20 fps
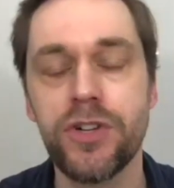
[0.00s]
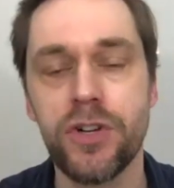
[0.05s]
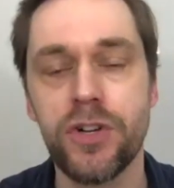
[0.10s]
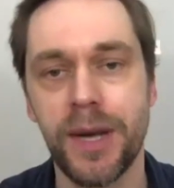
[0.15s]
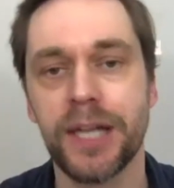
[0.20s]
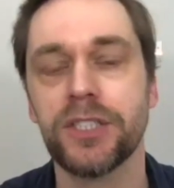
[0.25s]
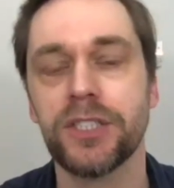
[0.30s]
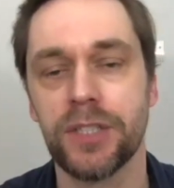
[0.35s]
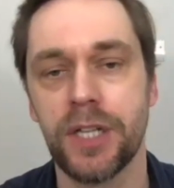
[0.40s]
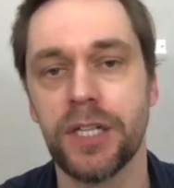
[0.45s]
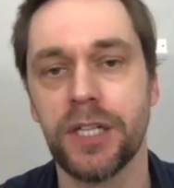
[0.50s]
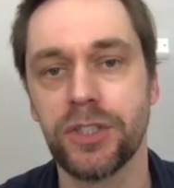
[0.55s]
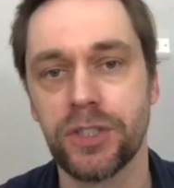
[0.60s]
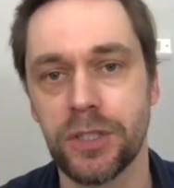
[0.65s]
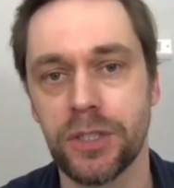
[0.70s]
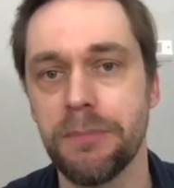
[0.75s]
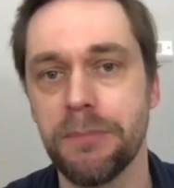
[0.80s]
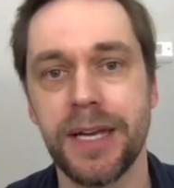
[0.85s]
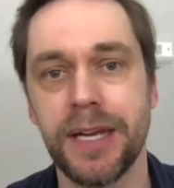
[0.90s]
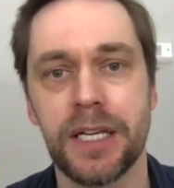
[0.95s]
imagination
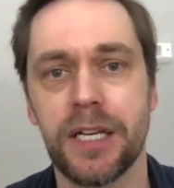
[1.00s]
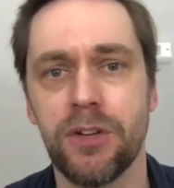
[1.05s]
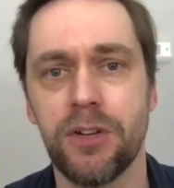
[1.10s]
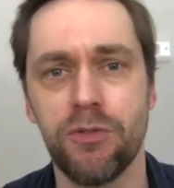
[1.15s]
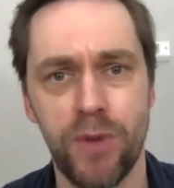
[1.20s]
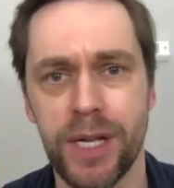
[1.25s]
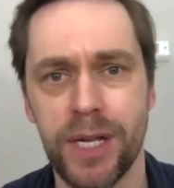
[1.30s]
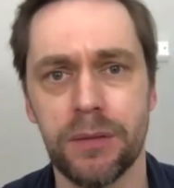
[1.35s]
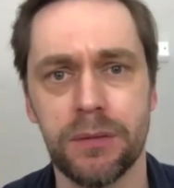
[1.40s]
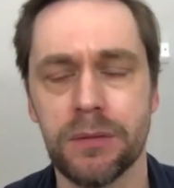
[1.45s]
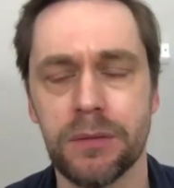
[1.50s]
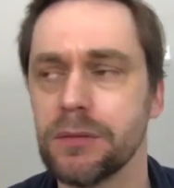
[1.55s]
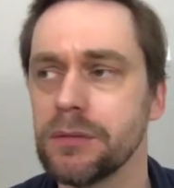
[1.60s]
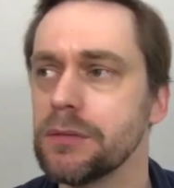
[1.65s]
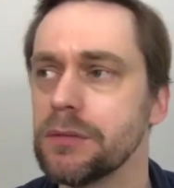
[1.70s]
and make it real.